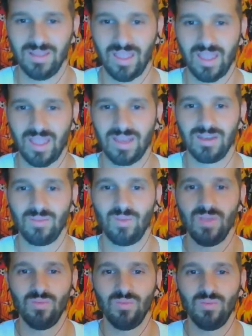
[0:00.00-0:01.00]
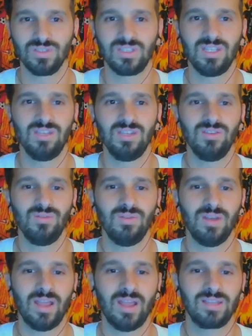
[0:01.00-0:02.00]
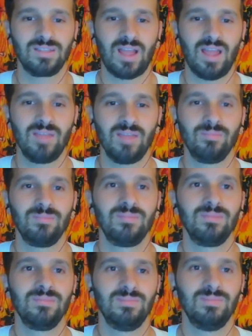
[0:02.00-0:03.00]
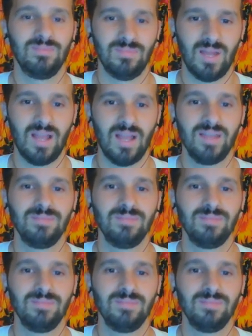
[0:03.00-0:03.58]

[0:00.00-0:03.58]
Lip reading: And we will see you next time. Bye.